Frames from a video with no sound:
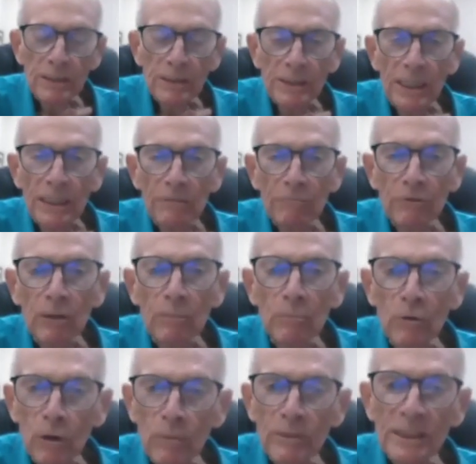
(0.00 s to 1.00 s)
a saint
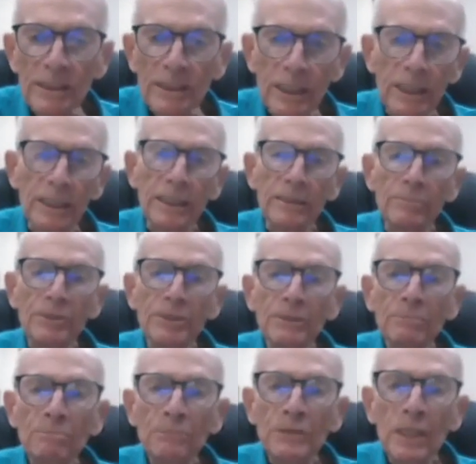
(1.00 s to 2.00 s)
from Roman
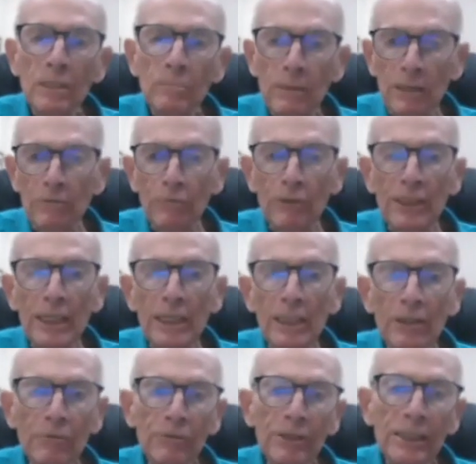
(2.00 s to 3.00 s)
times about
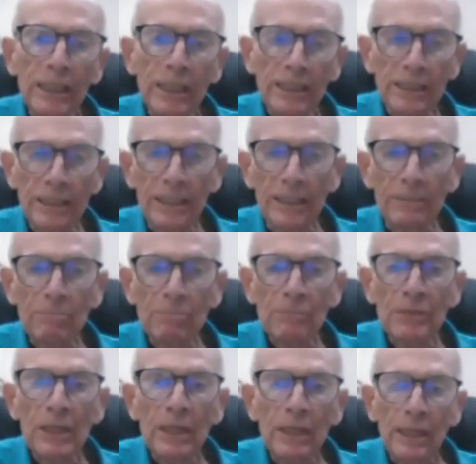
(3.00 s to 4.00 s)
383
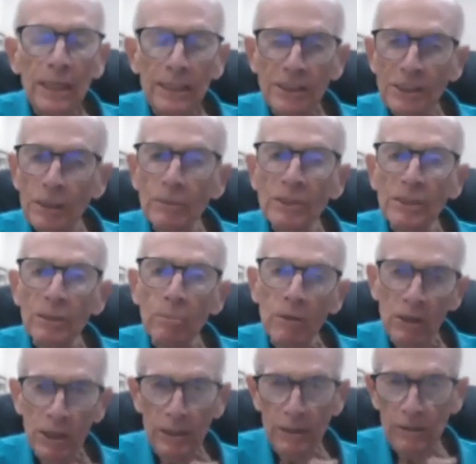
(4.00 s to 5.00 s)
AD, and she
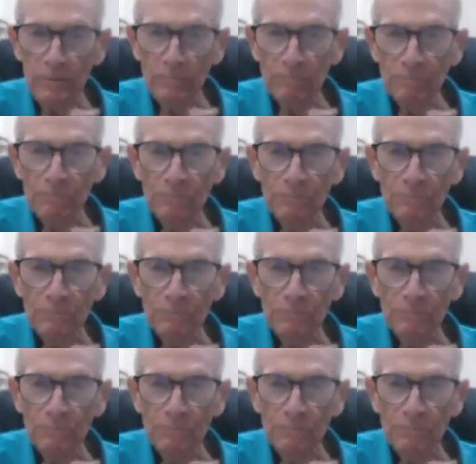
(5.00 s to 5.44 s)
was a martyr.